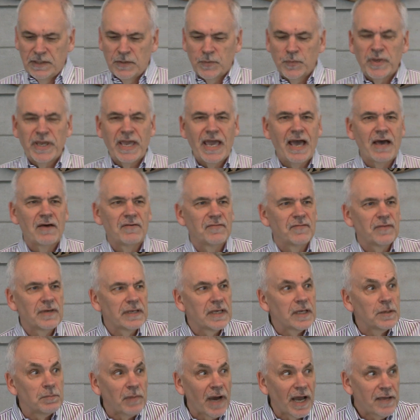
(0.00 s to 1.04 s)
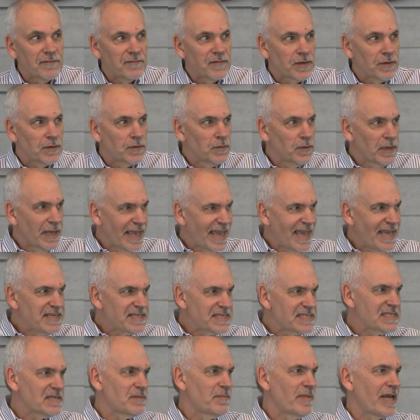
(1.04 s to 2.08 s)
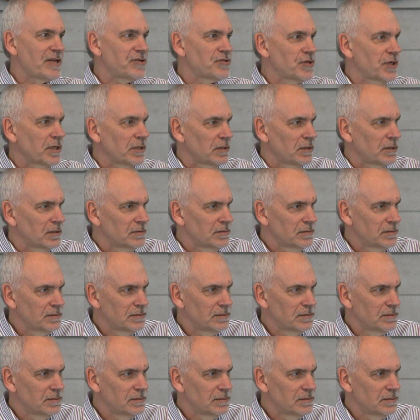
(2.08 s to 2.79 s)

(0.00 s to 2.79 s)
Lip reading: We have, in my view, asymmetrical